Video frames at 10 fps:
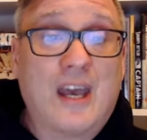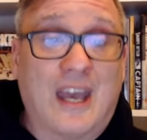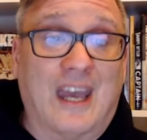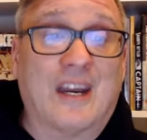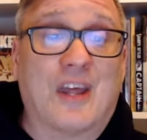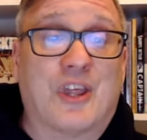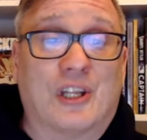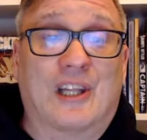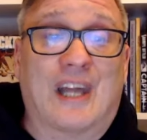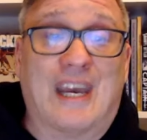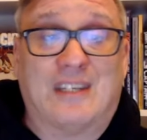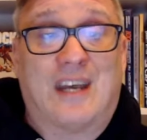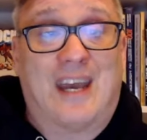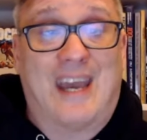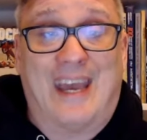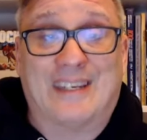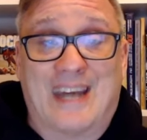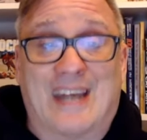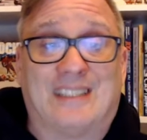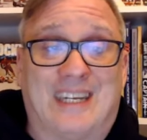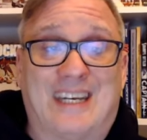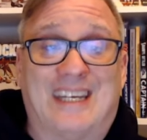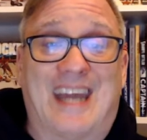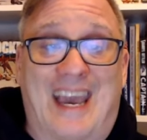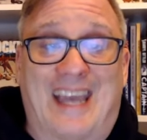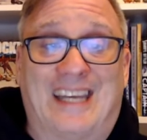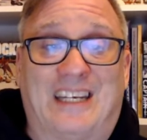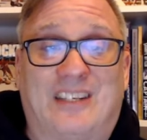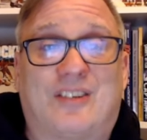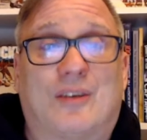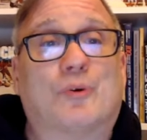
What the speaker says: in the late 1980s.